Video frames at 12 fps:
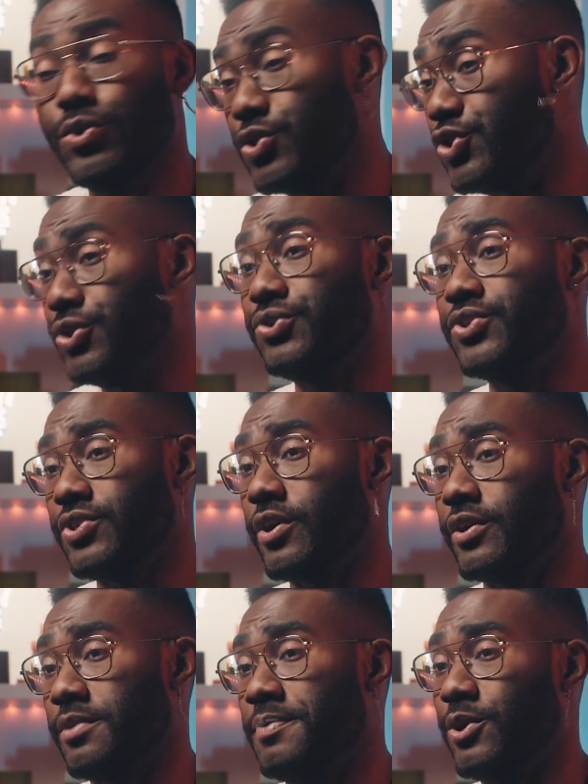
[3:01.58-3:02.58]
You can choose to
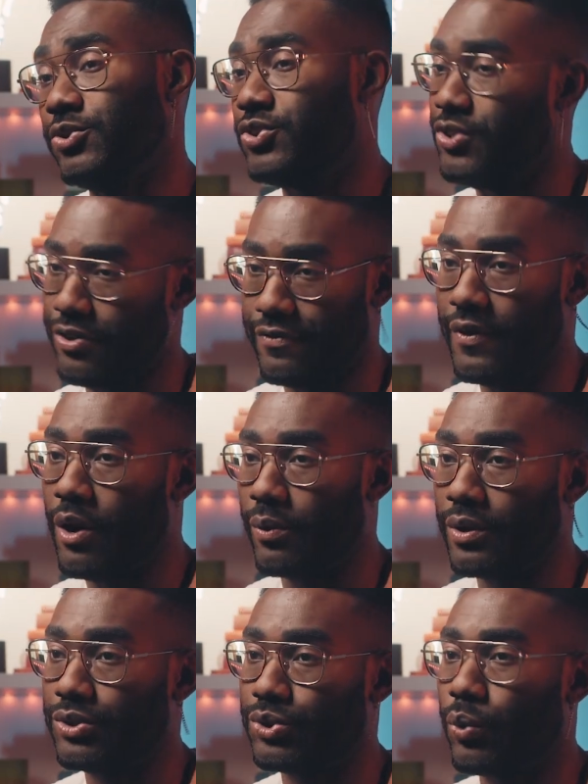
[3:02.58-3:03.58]
target the post to your
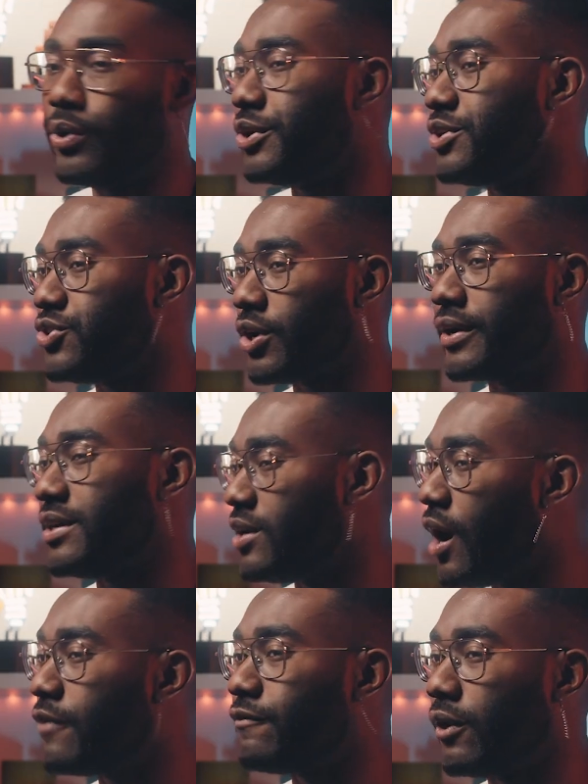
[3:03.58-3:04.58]
followers, or you can target
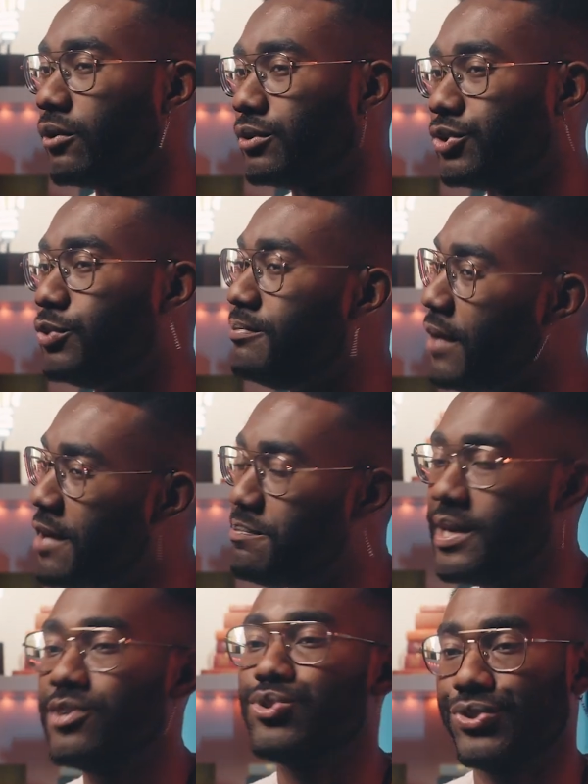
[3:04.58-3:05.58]
non-followers who might
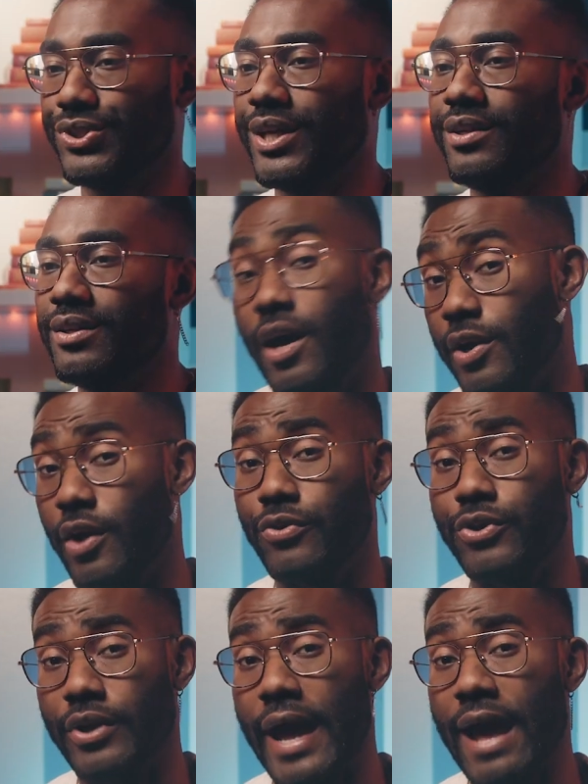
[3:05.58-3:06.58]
be interested.
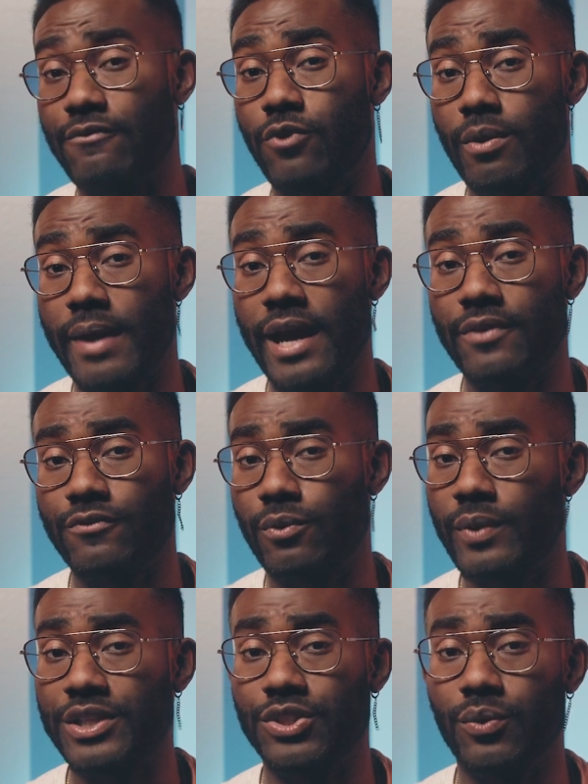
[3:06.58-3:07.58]
Another good ad format for
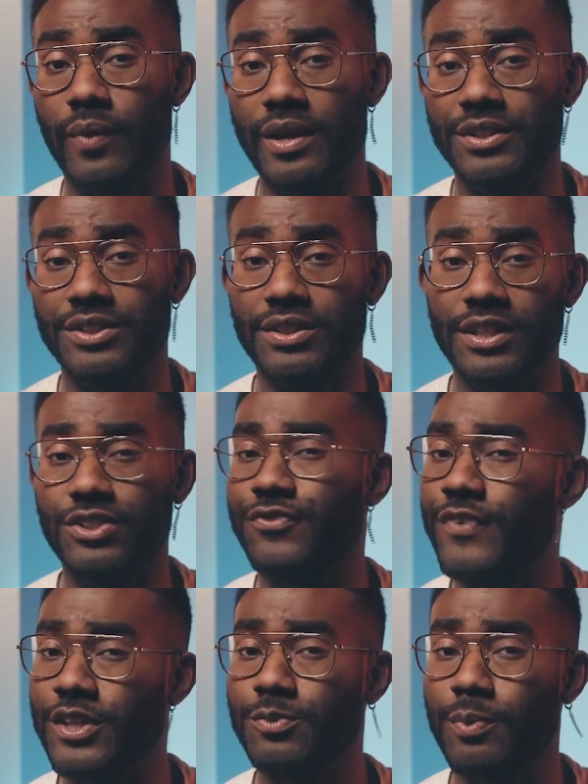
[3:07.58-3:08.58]
raising awareness is
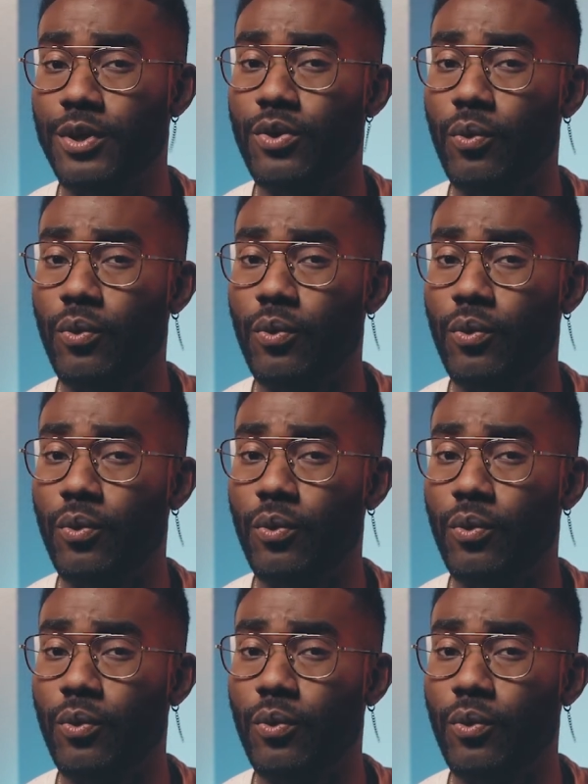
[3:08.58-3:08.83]
Facebook